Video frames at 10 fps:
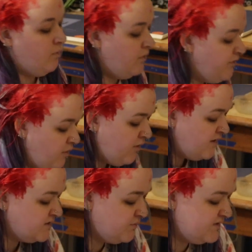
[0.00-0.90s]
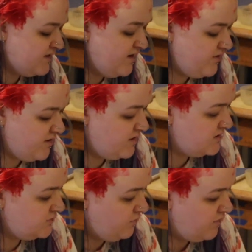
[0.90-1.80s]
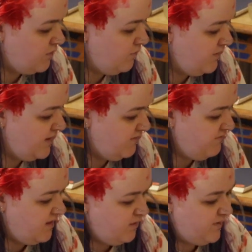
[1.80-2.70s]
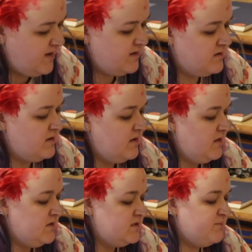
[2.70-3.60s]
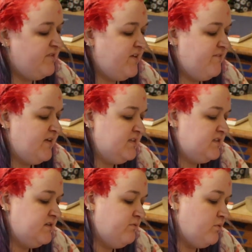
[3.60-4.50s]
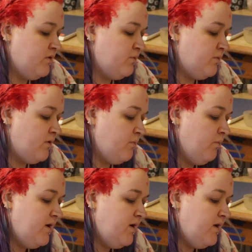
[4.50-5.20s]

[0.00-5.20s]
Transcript: War Horse was another historical one following some of the events of World War